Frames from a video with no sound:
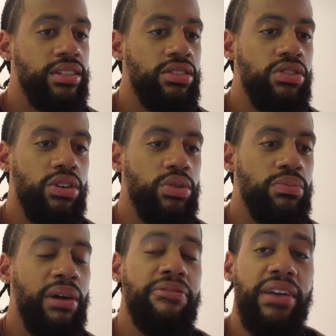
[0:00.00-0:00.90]
you know,
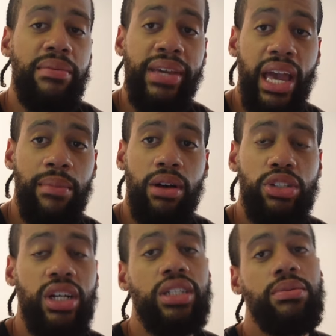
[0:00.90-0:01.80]
my family came out.
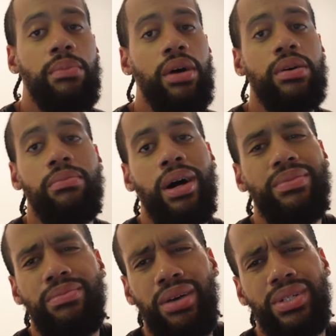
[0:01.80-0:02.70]
Shout out to my mom, my
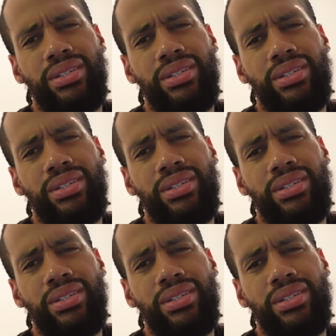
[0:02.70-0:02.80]
mommy,